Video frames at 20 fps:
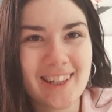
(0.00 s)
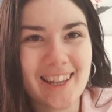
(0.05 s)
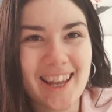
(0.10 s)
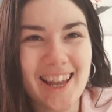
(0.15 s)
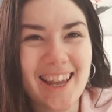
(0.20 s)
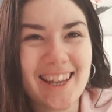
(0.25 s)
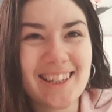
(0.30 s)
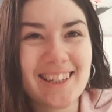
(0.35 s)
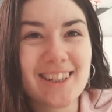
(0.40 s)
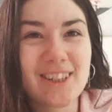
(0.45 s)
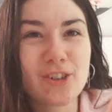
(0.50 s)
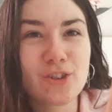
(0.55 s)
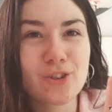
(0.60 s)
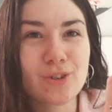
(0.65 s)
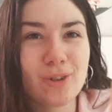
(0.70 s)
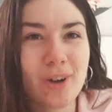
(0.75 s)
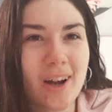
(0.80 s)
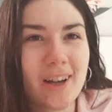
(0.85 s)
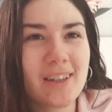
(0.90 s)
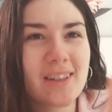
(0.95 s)
and
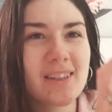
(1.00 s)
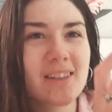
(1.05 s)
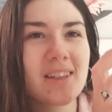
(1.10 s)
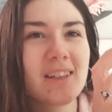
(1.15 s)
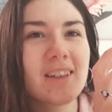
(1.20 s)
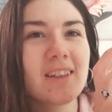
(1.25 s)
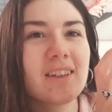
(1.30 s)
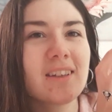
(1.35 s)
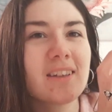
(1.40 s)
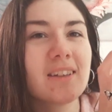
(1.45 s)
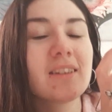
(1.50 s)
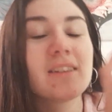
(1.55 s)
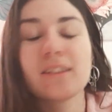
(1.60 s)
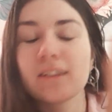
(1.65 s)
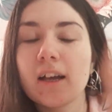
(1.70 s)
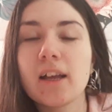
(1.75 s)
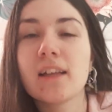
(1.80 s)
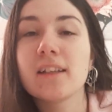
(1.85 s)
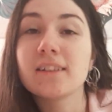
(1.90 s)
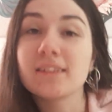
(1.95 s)
rising
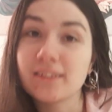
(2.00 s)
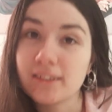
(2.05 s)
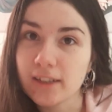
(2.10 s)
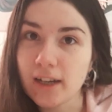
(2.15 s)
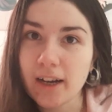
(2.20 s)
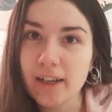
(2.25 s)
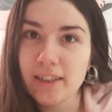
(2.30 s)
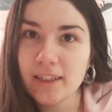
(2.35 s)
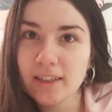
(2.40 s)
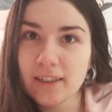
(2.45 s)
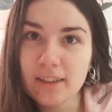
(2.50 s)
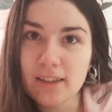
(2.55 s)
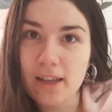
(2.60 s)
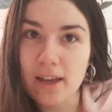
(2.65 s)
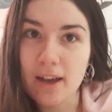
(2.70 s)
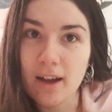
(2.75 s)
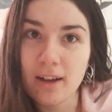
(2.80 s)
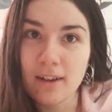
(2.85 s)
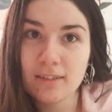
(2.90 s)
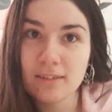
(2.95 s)
and dying
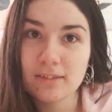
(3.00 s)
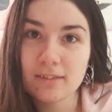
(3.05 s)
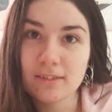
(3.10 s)
there,